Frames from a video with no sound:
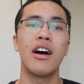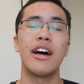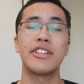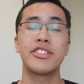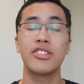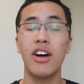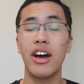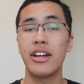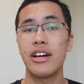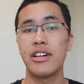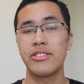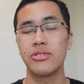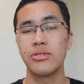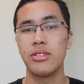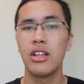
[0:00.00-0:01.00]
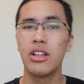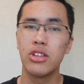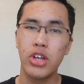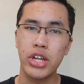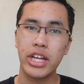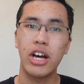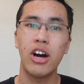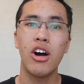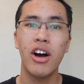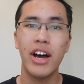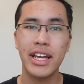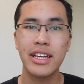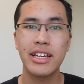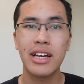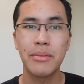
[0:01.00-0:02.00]
a side hustle, learning a
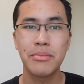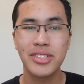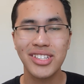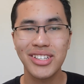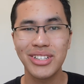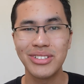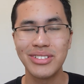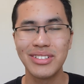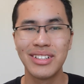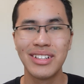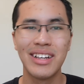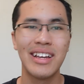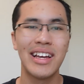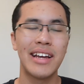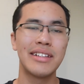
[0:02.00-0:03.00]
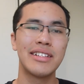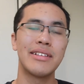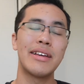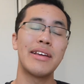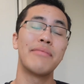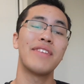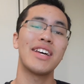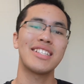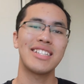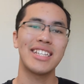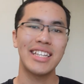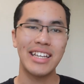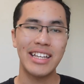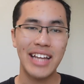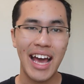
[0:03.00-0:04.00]
high income skill,
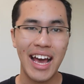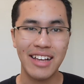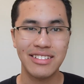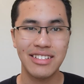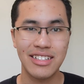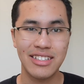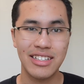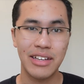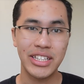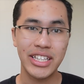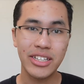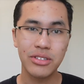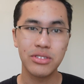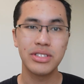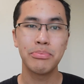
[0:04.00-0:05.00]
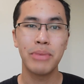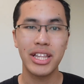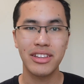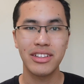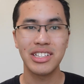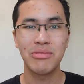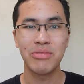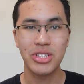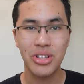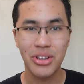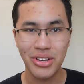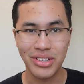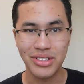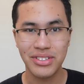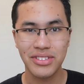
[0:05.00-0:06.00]
investing in assets that yield monthly
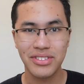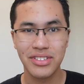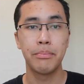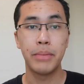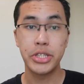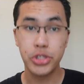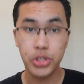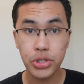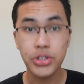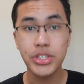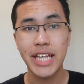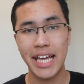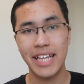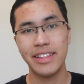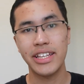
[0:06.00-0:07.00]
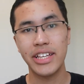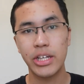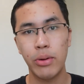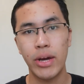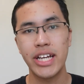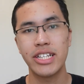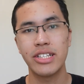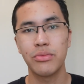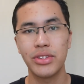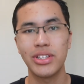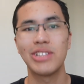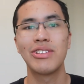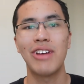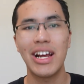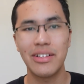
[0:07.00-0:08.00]
returns. But do take the equation with a
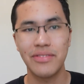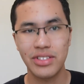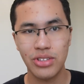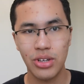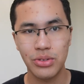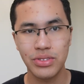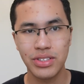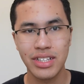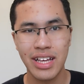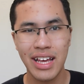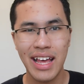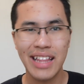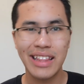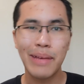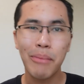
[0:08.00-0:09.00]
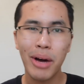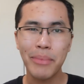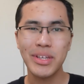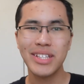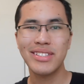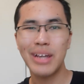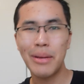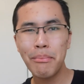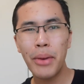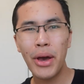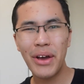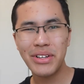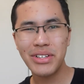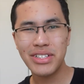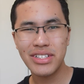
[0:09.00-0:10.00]
grain of salt. There might be some
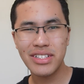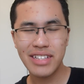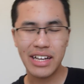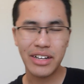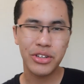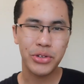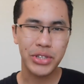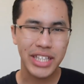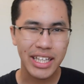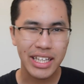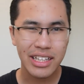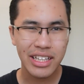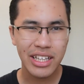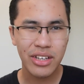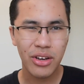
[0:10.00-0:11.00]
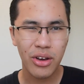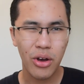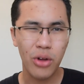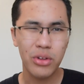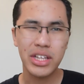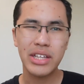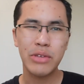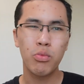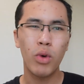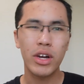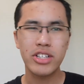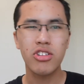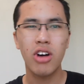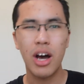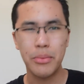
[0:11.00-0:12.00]
purchases that are not yearly, only
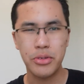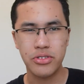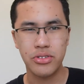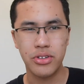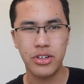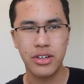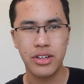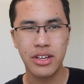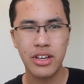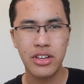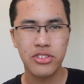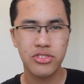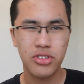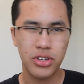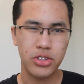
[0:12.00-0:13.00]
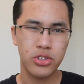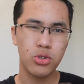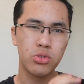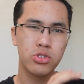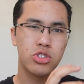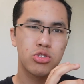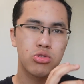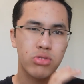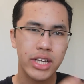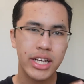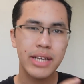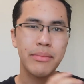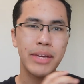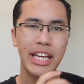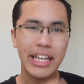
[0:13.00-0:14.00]
one time or so. So your
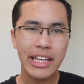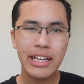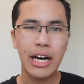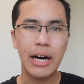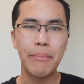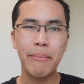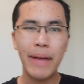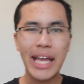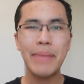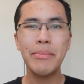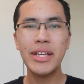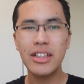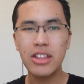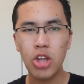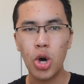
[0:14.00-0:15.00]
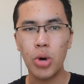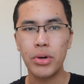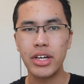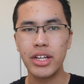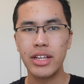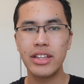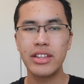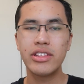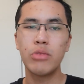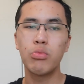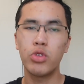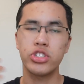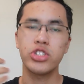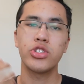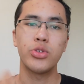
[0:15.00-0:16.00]
dream income may be lower than
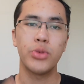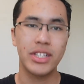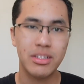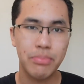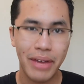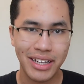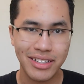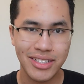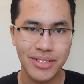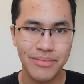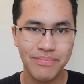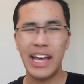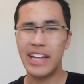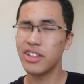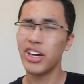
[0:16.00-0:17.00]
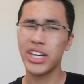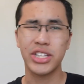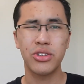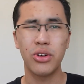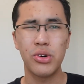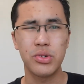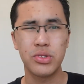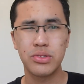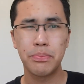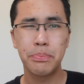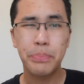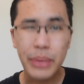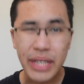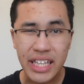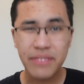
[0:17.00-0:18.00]
what you expected. And like goals,
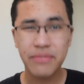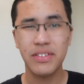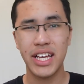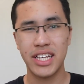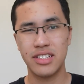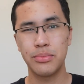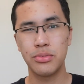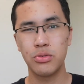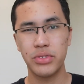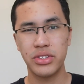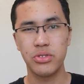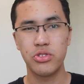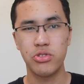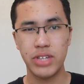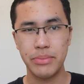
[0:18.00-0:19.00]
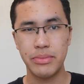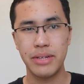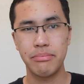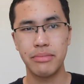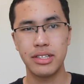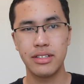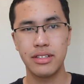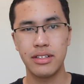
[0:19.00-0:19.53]
be flexible with your dream number.